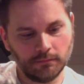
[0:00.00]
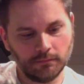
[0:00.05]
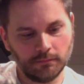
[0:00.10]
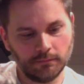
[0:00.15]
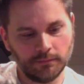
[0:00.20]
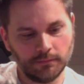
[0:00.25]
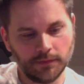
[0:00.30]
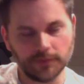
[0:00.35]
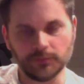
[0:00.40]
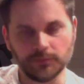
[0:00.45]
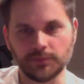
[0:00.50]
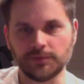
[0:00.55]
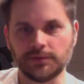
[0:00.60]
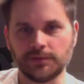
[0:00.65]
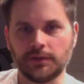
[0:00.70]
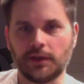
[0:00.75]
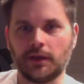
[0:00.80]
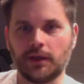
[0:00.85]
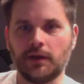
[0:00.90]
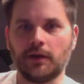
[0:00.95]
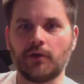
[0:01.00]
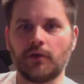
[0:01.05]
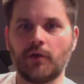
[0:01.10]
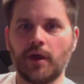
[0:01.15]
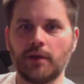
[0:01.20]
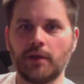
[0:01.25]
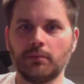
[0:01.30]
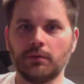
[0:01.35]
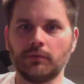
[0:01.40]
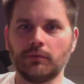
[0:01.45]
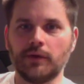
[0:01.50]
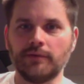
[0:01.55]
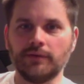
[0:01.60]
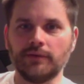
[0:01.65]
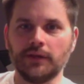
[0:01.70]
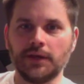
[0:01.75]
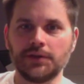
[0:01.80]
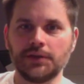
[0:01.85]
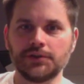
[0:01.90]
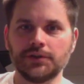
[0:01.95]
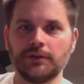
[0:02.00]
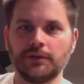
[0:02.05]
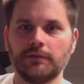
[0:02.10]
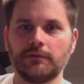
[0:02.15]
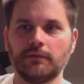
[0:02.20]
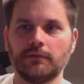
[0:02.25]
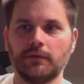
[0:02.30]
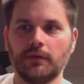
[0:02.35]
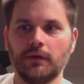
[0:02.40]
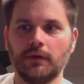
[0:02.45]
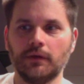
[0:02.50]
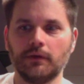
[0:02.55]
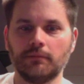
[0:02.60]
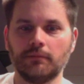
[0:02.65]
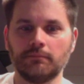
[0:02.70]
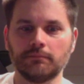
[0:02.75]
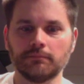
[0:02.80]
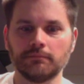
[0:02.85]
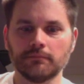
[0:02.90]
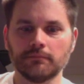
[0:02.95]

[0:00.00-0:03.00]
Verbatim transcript: this was like an incredible revelation. Um,